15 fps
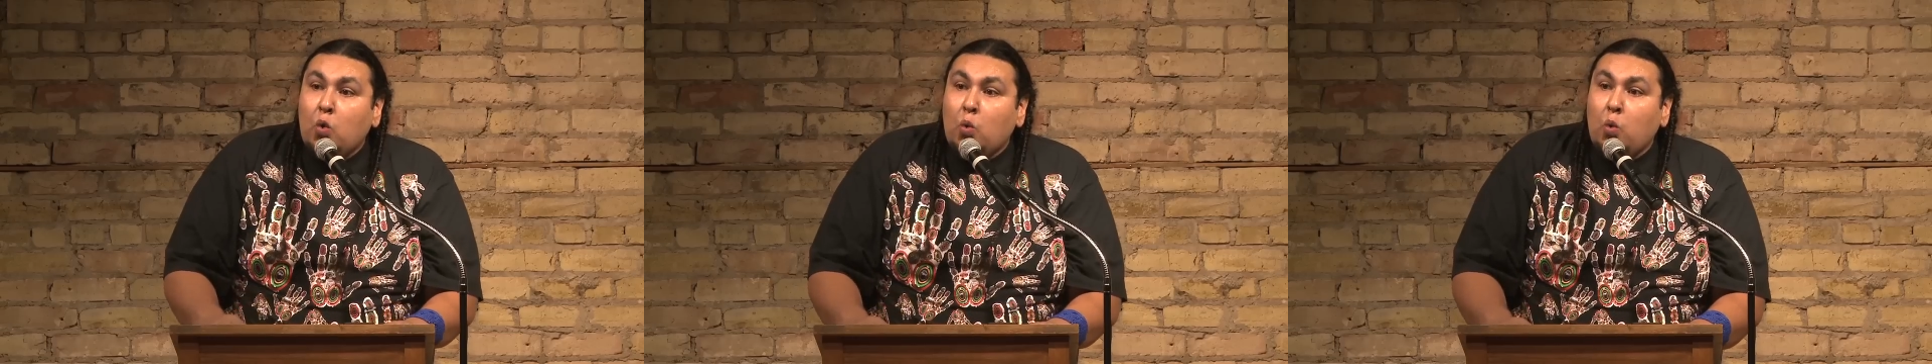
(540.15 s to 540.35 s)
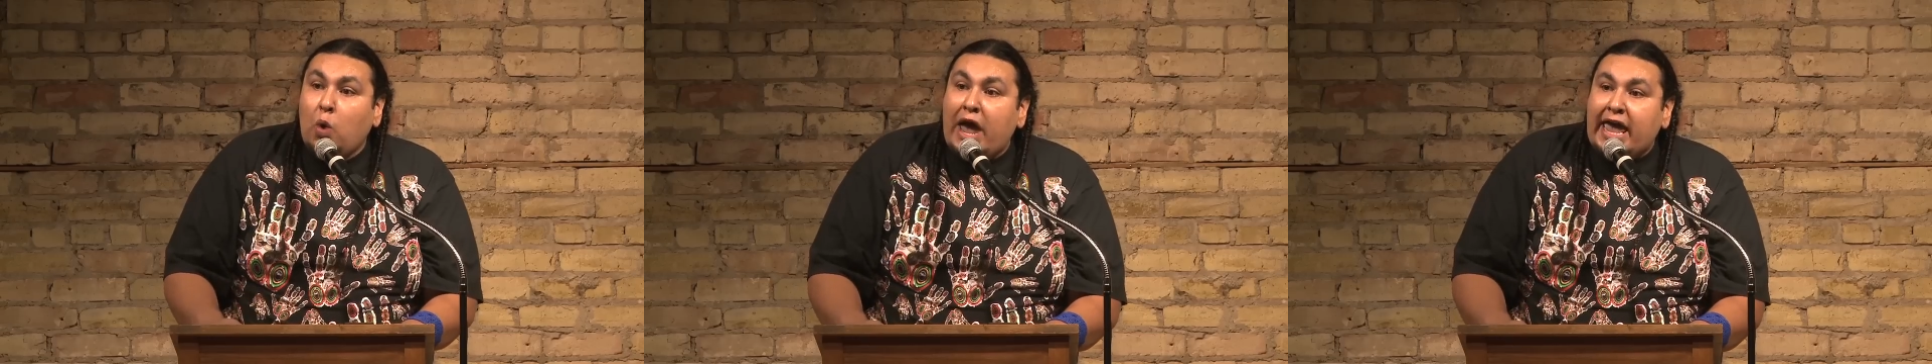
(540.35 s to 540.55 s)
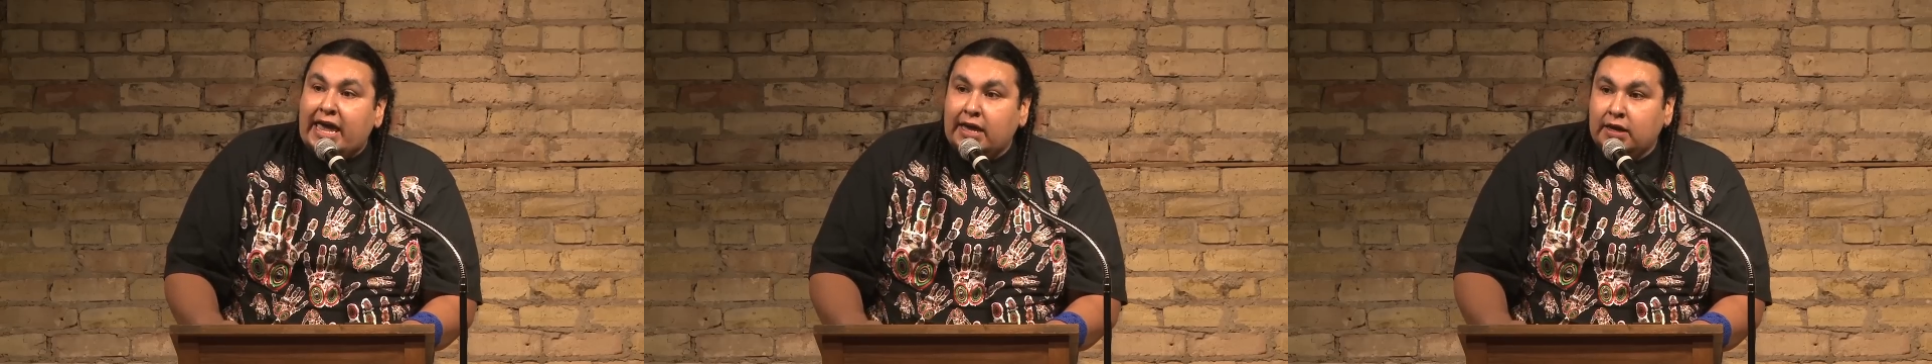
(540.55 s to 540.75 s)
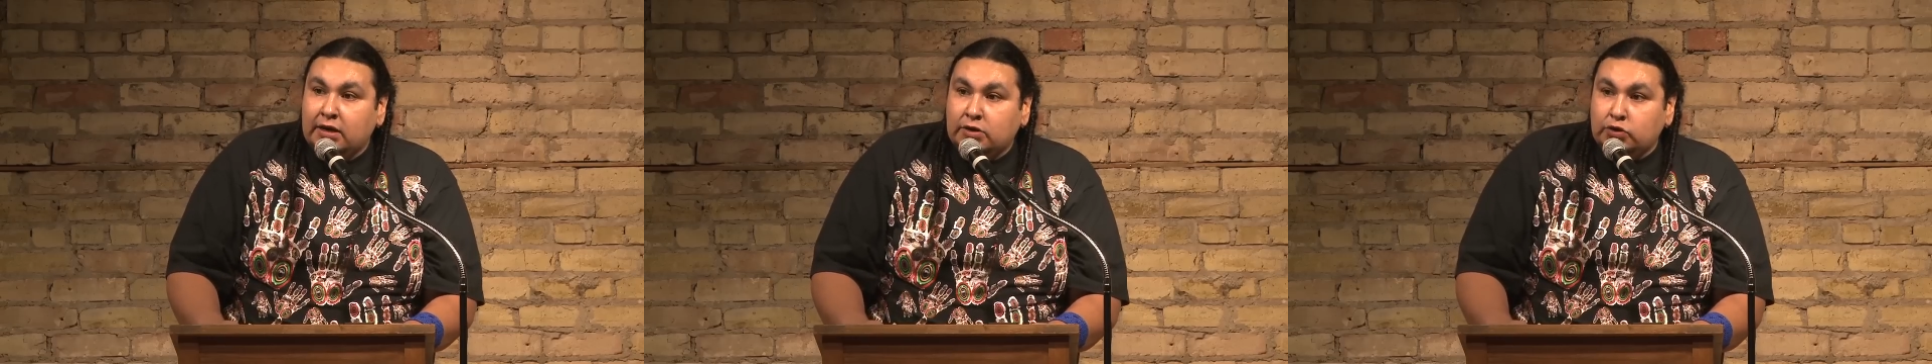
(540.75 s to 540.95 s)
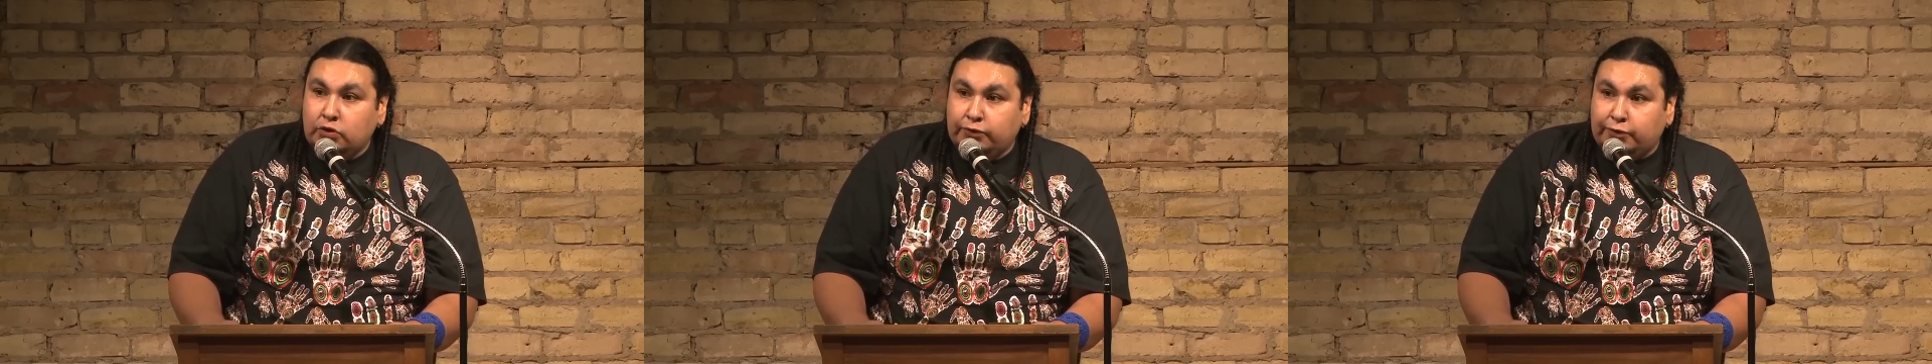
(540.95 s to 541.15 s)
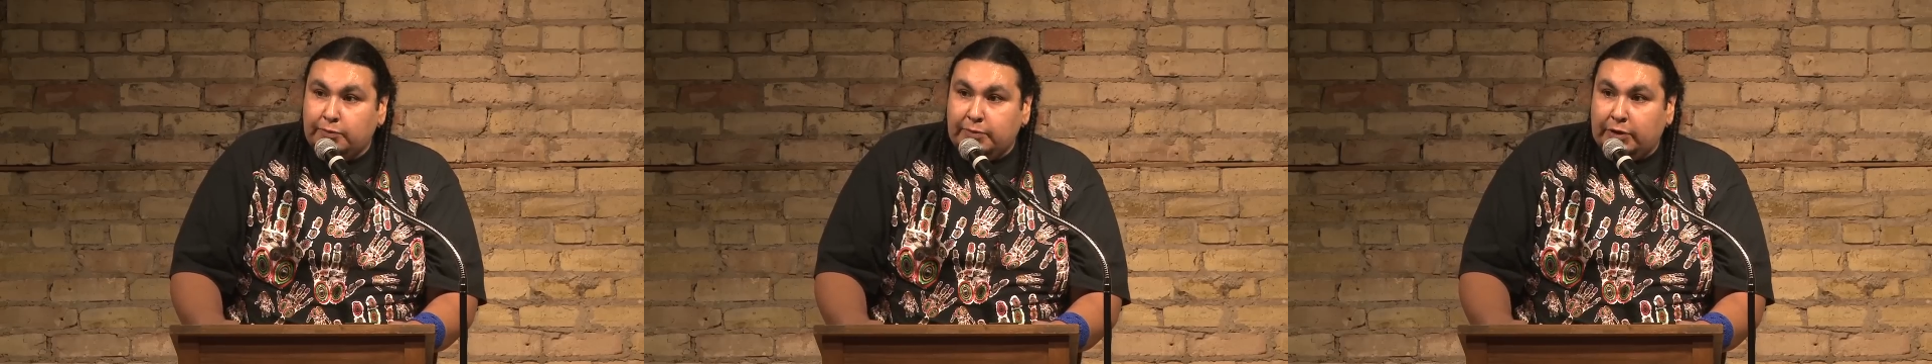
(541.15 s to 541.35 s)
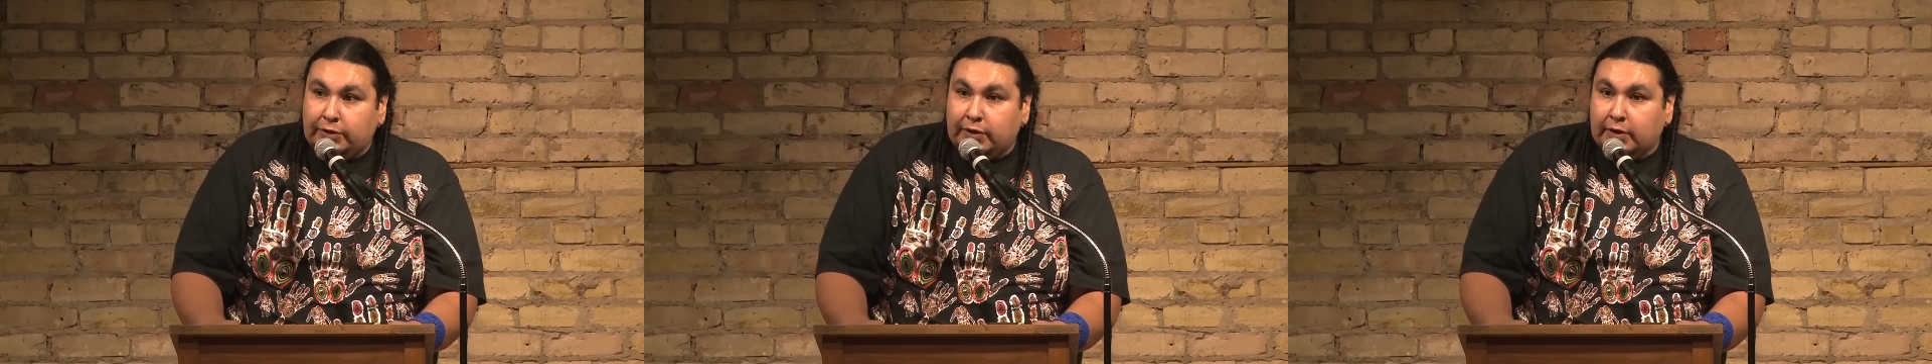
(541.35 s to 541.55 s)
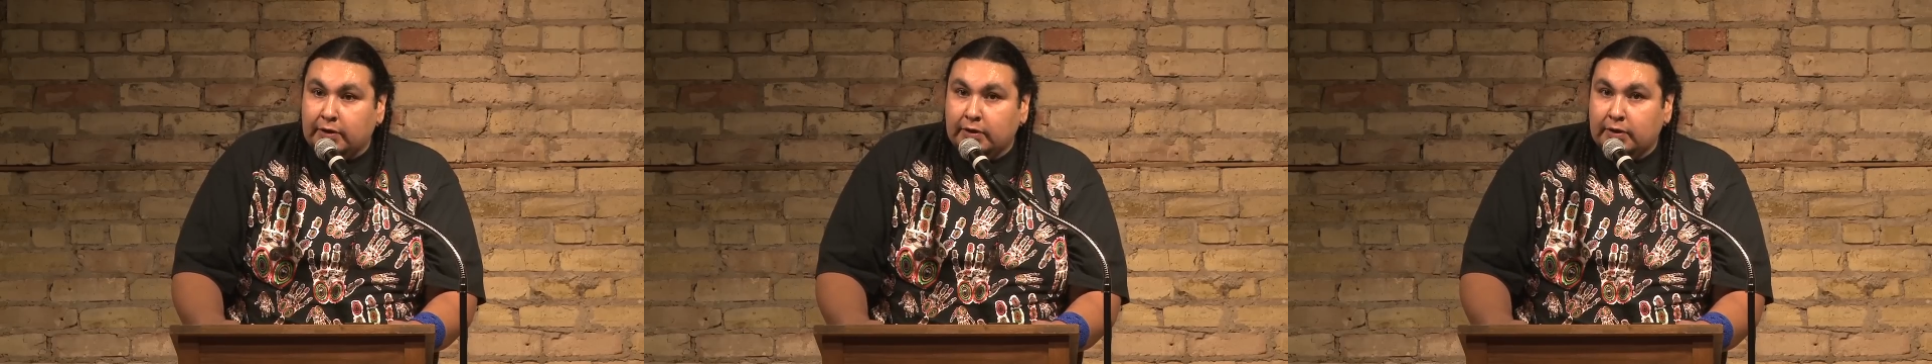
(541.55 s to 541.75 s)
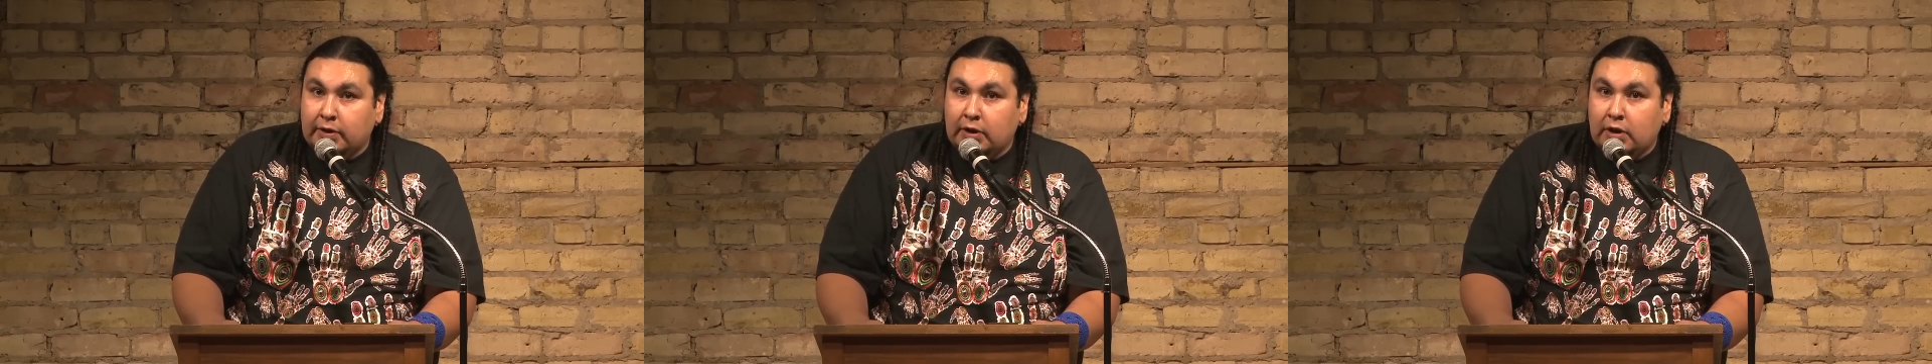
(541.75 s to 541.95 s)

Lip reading: way too familiar.